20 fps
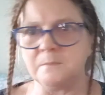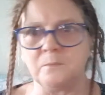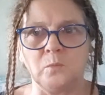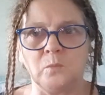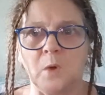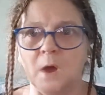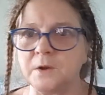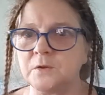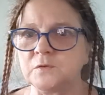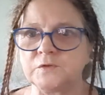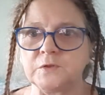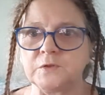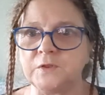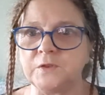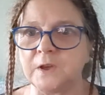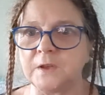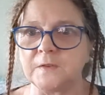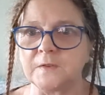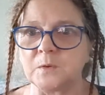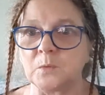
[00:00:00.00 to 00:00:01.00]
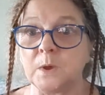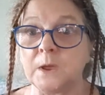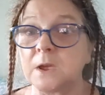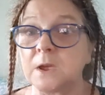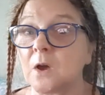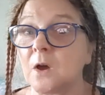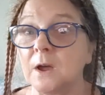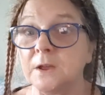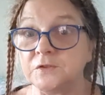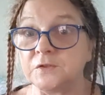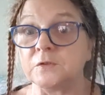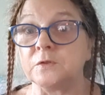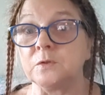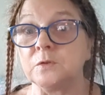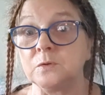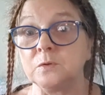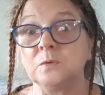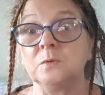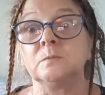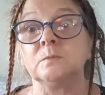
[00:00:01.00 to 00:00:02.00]
One or two days a week I
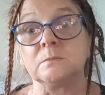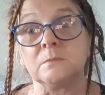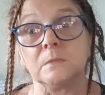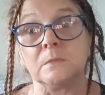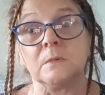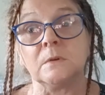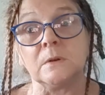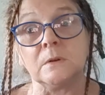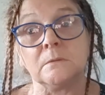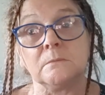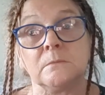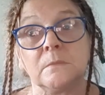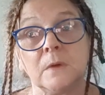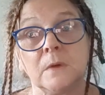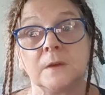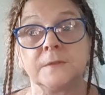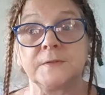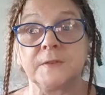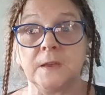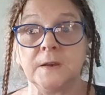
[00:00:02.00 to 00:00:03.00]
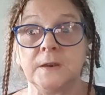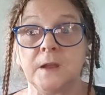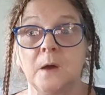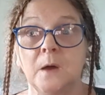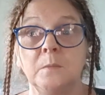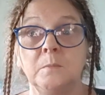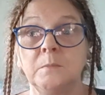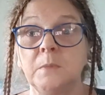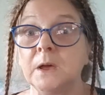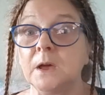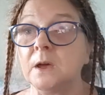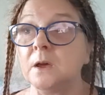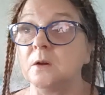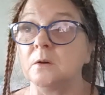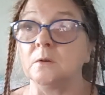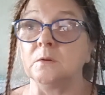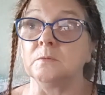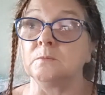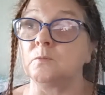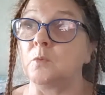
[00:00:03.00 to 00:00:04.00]
do a set number
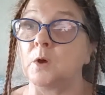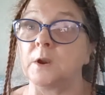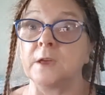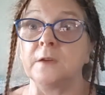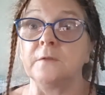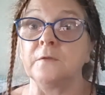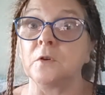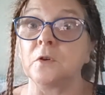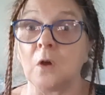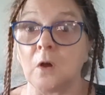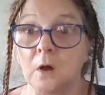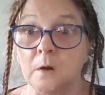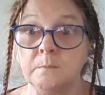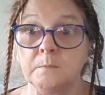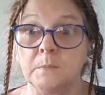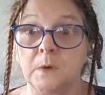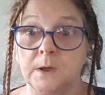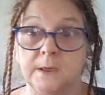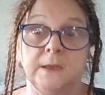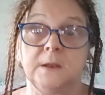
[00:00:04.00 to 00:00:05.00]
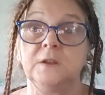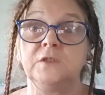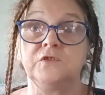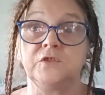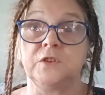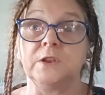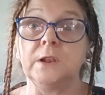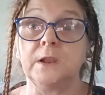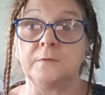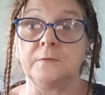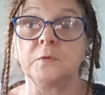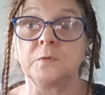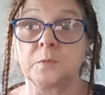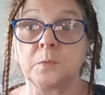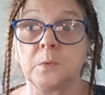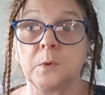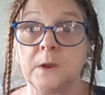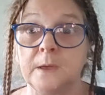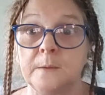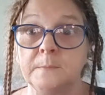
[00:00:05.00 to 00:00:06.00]
or whatever my energy levels
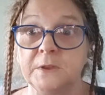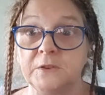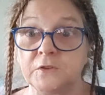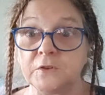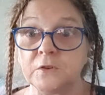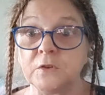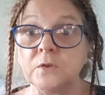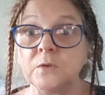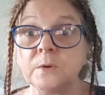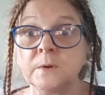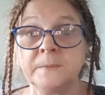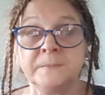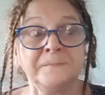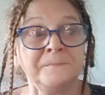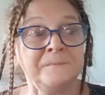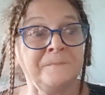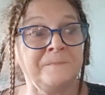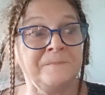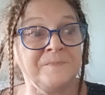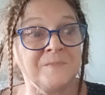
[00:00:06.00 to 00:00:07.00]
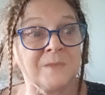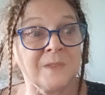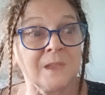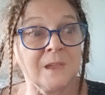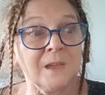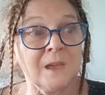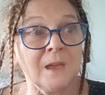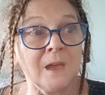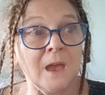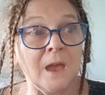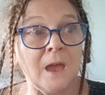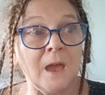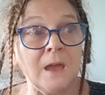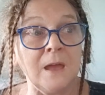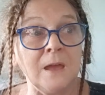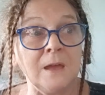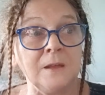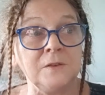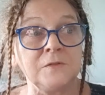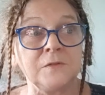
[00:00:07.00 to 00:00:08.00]
will let me do.
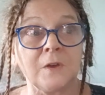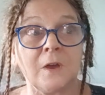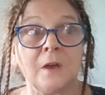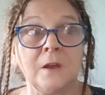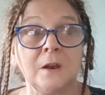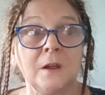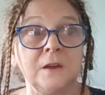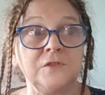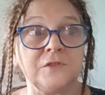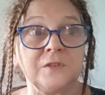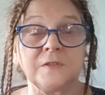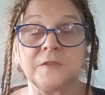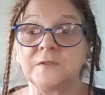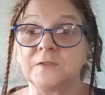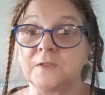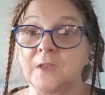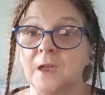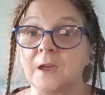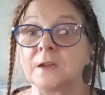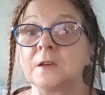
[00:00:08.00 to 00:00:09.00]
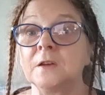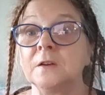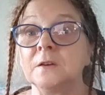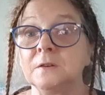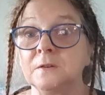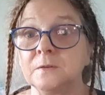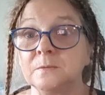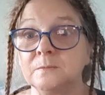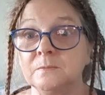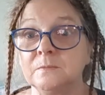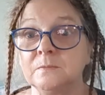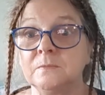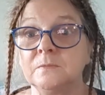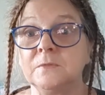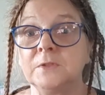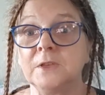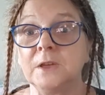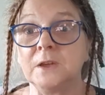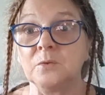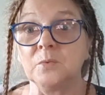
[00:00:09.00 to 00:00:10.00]
And, and I just stagger
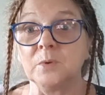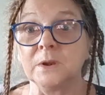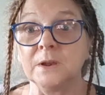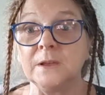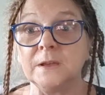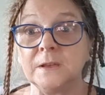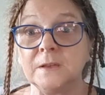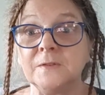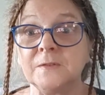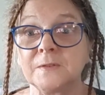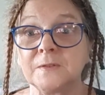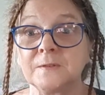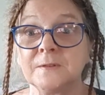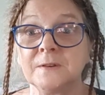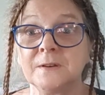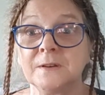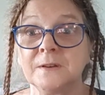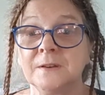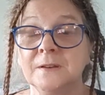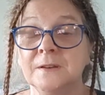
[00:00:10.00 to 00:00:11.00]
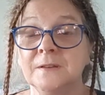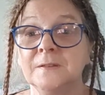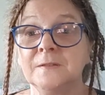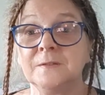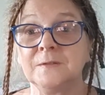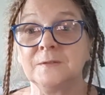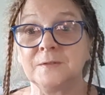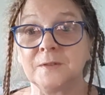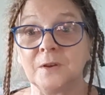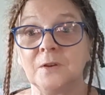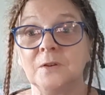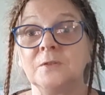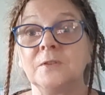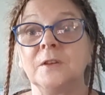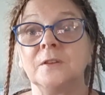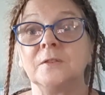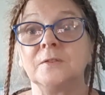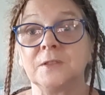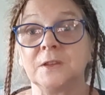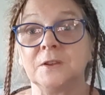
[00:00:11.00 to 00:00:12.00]
their release so
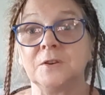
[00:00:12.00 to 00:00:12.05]
that they're